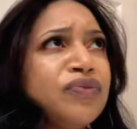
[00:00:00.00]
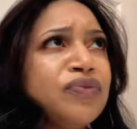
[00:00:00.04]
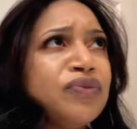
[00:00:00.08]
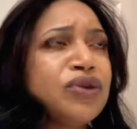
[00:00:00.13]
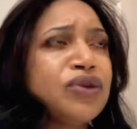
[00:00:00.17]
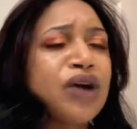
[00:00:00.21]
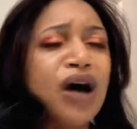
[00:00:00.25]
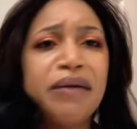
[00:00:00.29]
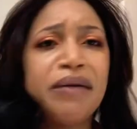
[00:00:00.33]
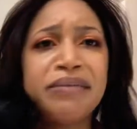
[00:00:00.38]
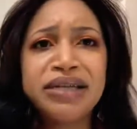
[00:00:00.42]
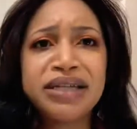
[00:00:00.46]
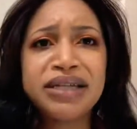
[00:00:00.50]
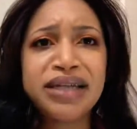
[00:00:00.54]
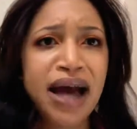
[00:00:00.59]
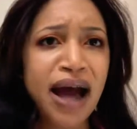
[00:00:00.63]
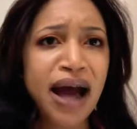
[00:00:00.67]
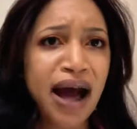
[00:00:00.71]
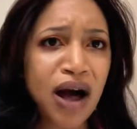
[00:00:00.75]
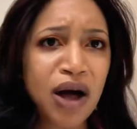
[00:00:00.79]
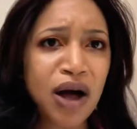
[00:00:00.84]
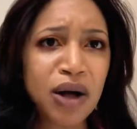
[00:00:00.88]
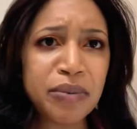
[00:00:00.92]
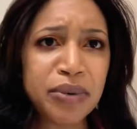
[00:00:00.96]
Thomas
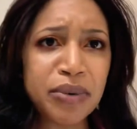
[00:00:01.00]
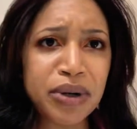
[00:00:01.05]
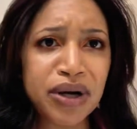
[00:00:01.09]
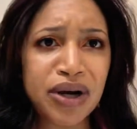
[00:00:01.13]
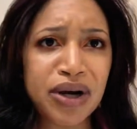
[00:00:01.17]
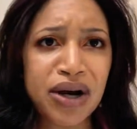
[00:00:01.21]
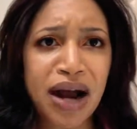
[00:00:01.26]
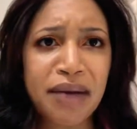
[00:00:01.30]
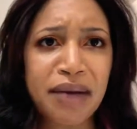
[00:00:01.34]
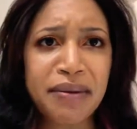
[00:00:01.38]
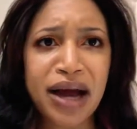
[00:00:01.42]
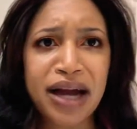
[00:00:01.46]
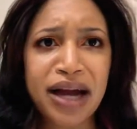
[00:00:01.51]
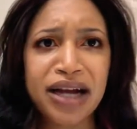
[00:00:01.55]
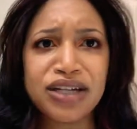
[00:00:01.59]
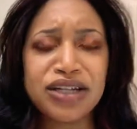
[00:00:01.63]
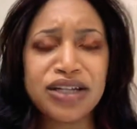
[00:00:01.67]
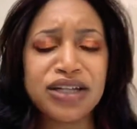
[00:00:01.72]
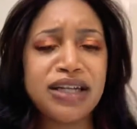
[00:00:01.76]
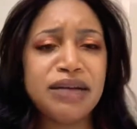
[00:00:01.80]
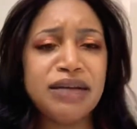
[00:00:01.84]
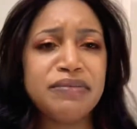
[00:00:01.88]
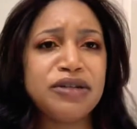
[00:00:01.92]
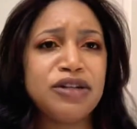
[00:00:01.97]
Halbert. I mean, I could
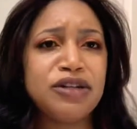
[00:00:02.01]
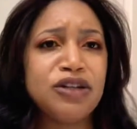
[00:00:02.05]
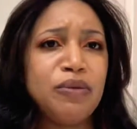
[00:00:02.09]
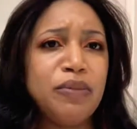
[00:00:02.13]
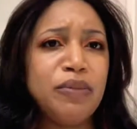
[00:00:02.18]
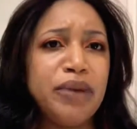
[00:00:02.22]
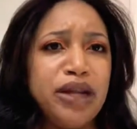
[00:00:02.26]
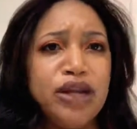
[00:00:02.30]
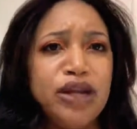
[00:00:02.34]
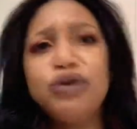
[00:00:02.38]
just name so many.